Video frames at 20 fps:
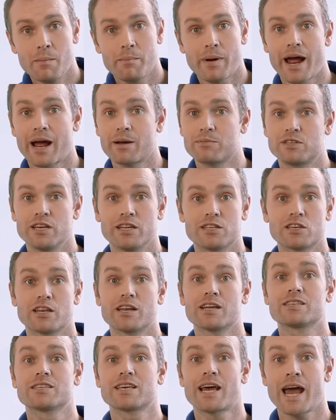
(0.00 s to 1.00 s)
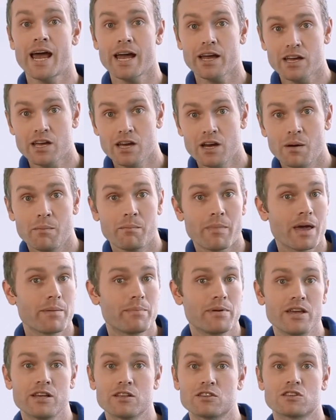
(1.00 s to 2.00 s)
perhaps it's an attack,
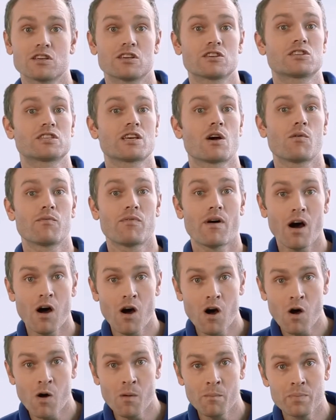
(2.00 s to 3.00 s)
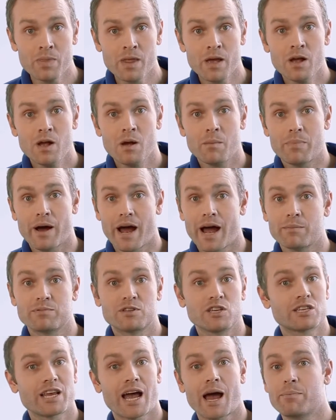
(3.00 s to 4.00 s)
maybe it's a self-harm,
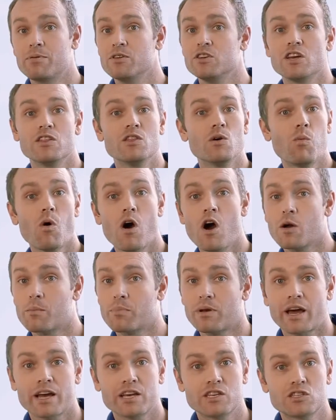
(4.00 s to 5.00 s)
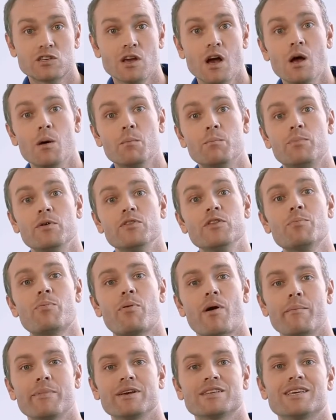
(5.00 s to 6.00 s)
perhaps it's happened in the workplace, but the
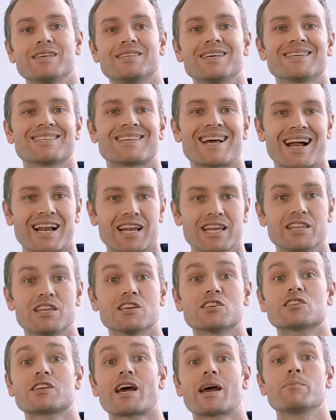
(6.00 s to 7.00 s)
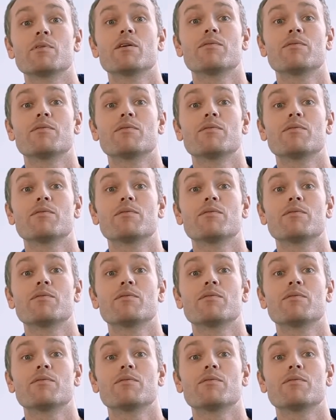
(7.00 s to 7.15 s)
premise is exactly the same.